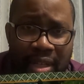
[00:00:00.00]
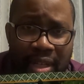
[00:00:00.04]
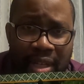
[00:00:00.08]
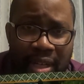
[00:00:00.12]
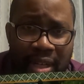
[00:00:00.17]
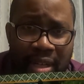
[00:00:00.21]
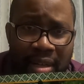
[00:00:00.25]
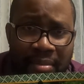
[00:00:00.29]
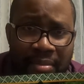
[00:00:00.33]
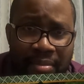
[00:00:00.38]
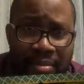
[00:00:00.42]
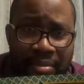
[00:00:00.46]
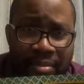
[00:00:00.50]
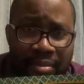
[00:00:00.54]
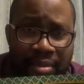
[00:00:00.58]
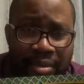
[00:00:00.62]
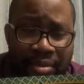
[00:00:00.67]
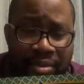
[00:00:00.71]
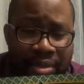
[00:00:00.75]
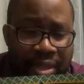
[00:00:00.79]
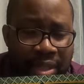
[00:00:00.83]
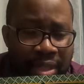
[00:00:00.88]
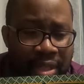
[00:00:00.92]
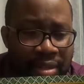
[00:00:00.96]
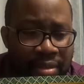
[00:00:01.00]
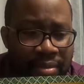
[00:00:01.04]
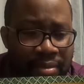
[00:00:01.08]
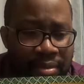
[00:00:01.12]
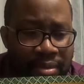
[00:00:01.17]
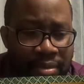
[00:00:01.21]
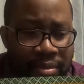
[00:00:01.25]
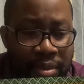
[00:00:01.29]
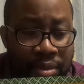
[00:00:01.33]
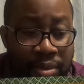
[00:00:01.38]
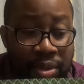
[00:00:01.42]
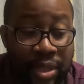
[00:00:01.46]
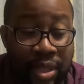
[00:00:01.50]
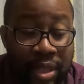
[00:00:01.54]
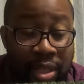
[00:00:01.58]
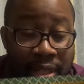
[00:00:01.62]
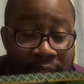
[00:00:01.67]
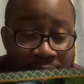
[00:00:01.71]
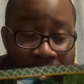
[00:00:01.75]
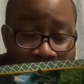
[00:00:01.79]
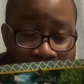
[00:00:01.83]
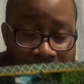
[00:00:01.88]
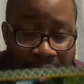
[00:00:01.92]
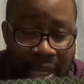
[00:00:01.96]
roasted
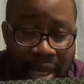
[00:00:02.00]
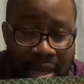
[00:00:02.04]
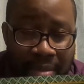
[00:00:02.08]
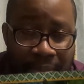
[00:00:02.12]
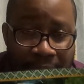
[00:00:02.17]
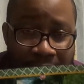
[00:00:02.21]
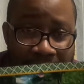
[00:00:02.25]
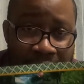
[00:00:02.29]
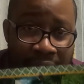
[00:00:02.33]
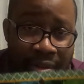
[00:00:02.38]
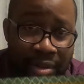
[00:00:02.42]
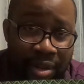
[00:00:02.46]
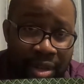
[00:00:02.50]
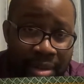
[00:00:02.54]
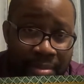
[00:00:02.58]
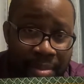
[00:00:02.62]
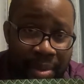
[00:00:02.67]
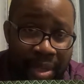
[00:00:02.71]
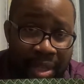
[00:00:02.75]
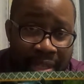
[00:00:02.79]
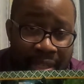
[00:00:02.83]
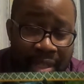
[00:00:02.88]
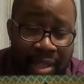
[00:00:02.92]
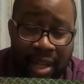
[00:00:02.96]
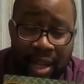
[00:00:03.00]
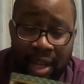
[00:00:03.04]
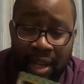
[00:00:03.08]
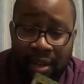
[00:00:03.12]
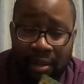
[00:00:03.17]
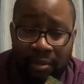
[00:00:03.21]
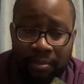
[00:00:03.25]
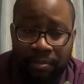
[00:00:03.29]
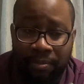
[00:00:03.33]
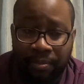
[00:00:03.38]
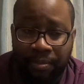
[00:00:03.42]
wasabi and green pea snack.